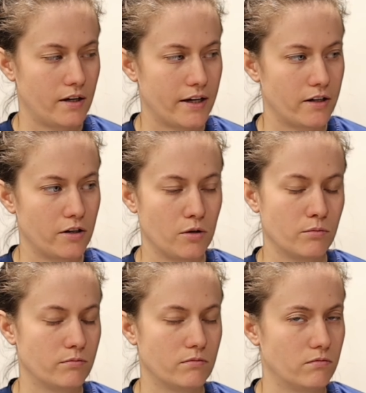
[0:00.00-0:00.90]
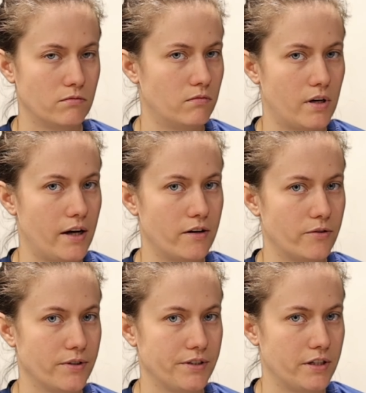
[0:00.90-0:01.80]
I don't know. I
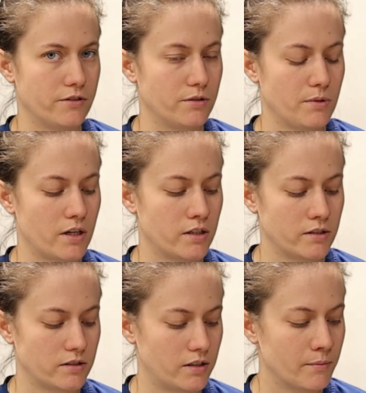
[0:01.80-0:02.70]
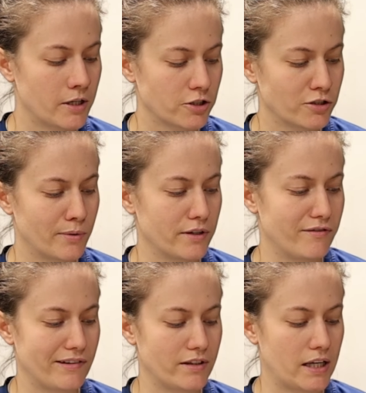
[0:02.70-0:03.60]
don't really know, to be honest. I'm not sure where the
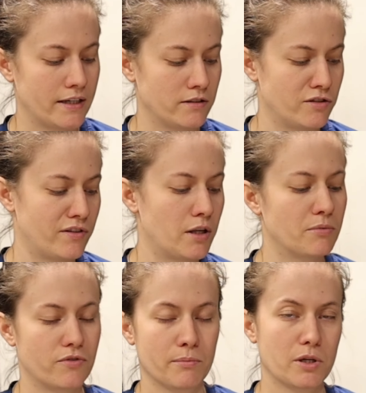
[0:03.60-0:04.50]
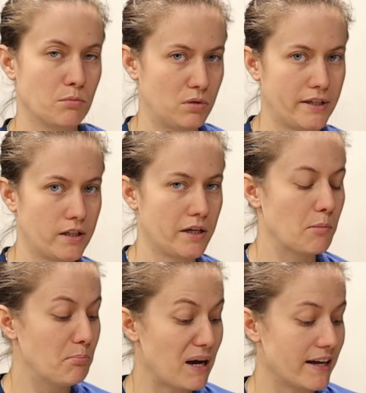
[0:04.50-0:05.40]
Vivid line developed from completely.
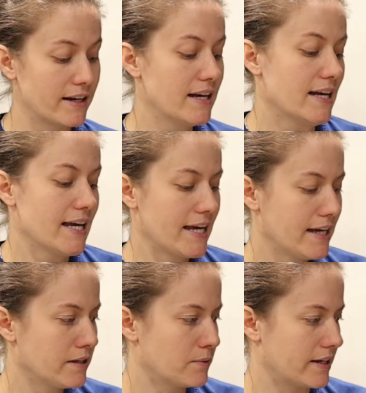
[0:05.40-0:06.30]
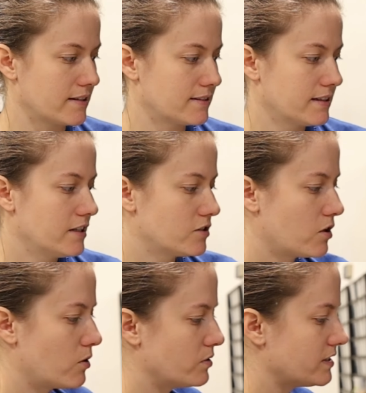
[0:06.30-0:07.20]
But anyways,
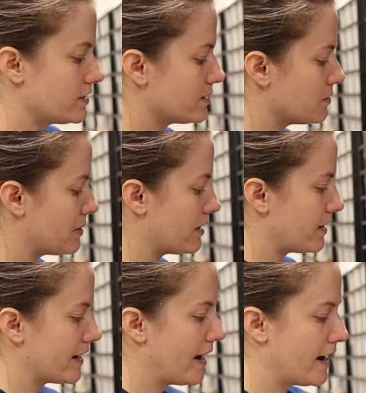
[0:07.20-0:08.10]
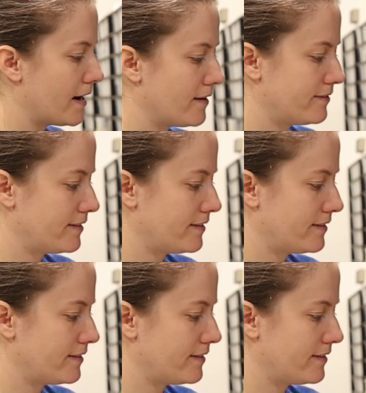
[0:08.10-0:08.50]
so this is the male I have,